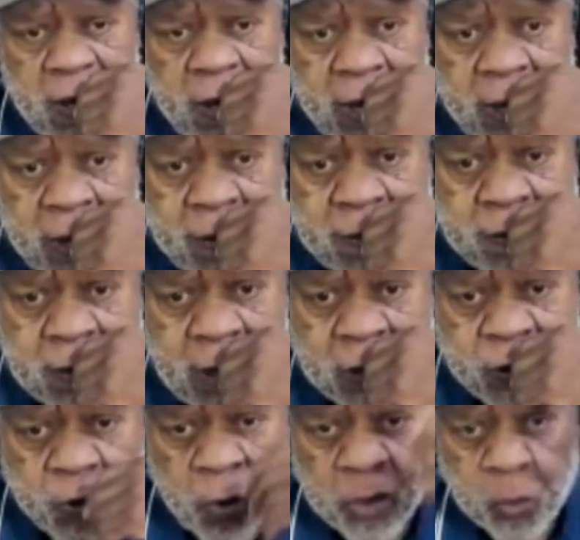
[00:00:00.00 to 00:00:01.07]
and uh,
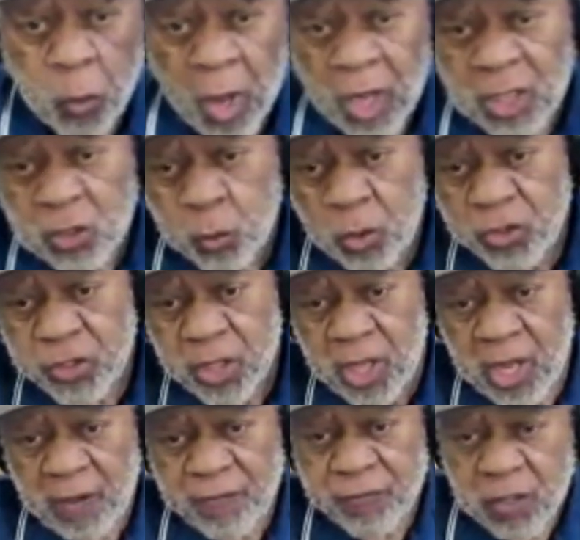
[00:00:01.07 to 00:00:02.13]
George Wallace was the
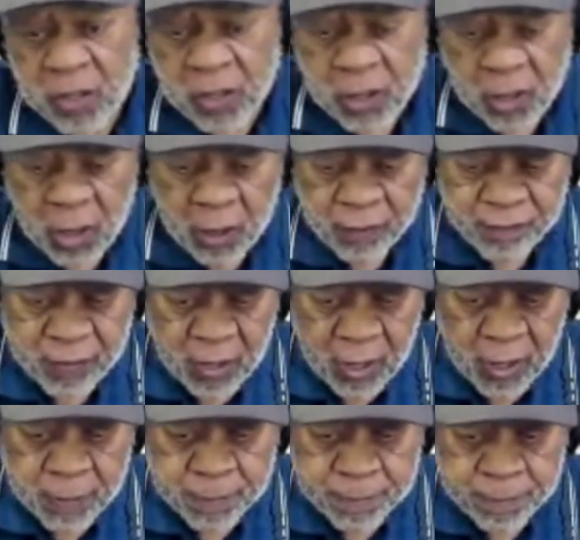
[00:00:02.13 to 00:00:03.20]
governor of
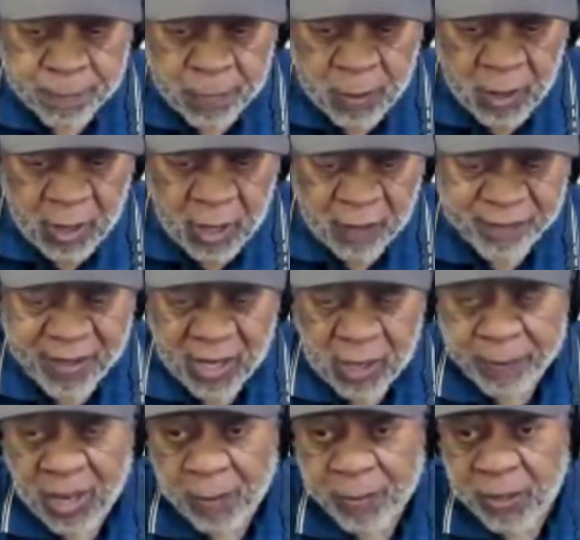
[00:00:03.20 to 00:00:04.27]
um, of
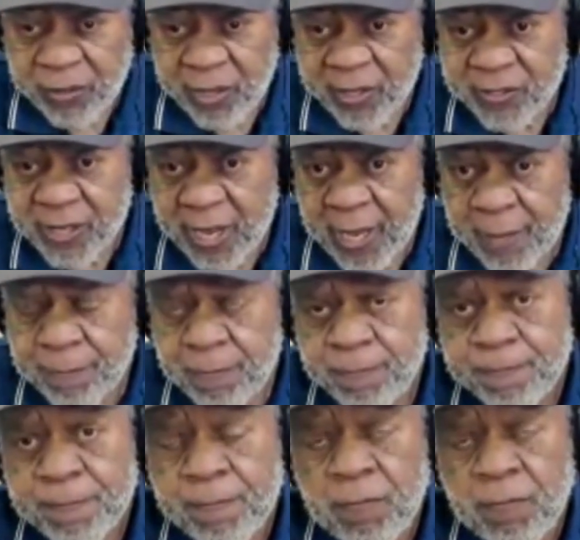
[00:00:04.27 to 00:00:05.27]
Alabama at that time,